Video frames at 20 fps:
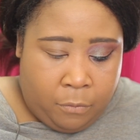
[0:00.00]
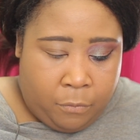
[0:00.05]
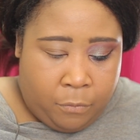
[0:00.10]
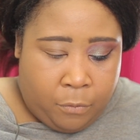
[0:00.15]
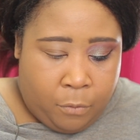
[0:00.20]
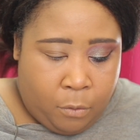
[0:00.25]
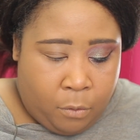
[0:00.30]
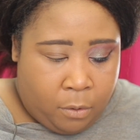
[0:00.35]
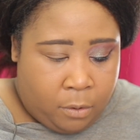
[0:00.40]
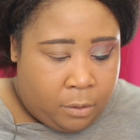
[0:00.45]

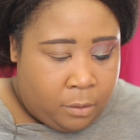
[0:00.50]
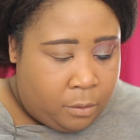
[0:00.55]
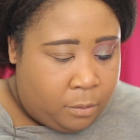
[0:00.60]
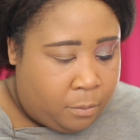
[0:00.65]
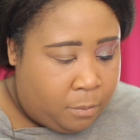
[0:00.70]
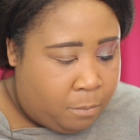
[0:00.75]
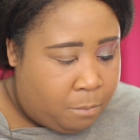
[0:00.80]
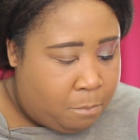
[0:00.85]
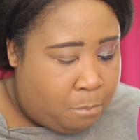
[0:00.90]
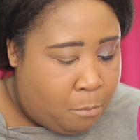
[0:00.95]
For
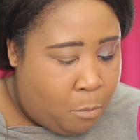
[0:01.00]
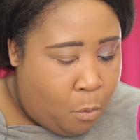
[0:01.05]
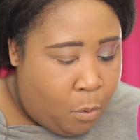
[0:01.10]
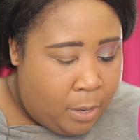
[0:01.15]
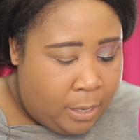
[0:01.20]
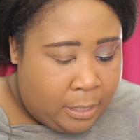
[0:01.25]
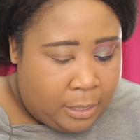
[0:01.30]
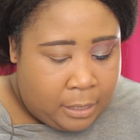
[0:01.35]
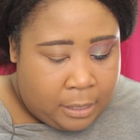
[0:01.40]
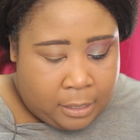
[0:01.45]

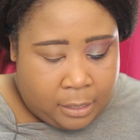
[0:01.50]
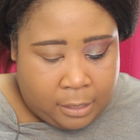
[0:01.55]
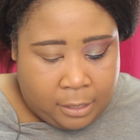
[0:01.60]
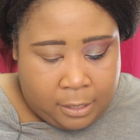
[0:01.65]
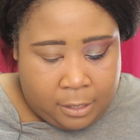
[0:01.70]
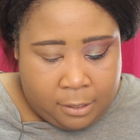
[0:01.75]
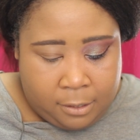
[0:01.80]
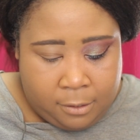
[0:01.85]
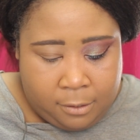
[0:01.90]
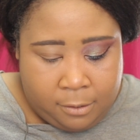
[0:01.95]
moist,
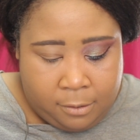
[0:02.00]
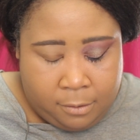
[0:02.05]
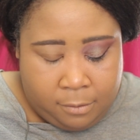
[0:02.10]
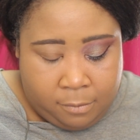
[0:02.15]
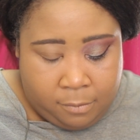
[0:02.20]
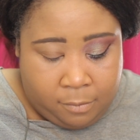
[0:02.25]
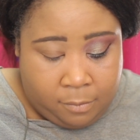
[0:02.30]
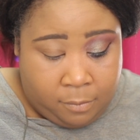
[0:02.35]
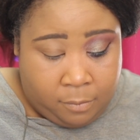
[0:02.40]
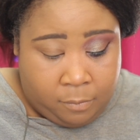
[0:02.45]

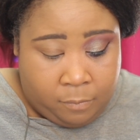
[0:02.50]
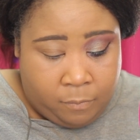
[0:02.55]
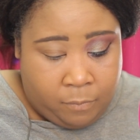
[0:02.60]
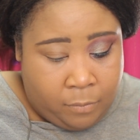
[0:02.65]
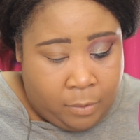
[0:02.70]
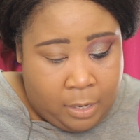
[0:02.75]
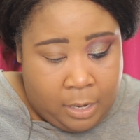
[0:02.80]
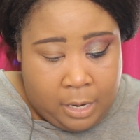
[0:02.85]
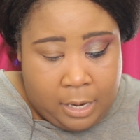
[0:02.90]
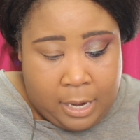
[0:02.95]

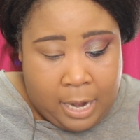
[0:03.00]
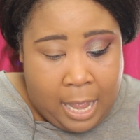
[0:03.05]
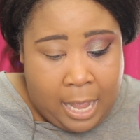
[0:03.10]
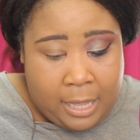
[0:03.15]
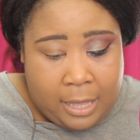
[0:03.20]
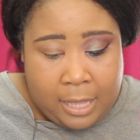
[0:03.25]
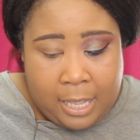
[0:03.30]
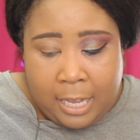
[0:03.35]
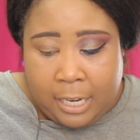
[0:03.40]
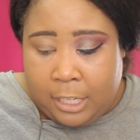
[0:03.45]

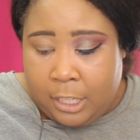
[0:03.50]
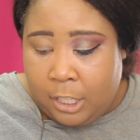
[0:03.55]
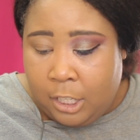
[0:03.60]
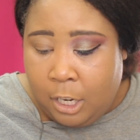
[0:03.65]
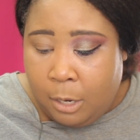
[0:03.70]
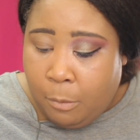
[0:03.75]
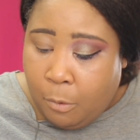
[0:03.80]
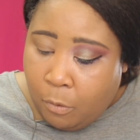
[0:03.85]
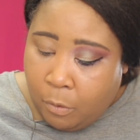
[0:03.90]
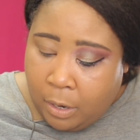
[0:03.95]
not that
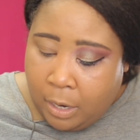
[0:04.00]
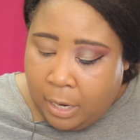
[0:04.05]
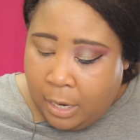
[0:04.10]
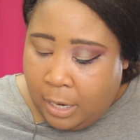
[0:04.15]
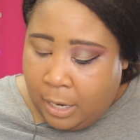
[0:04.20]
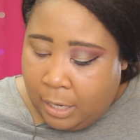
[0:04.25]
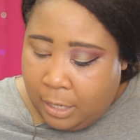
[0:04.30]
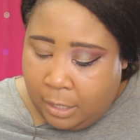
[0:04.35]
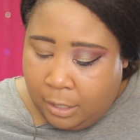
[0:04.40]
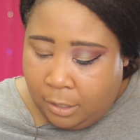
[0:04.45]

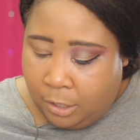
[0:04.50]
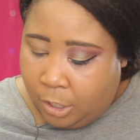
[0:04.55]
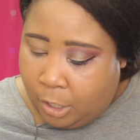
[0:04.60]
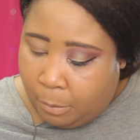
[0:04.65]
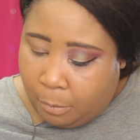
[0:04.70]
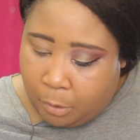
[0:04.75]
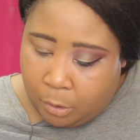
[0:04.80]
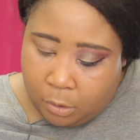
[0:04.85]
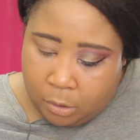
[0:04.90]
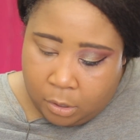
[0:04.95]
shimmery shimmers.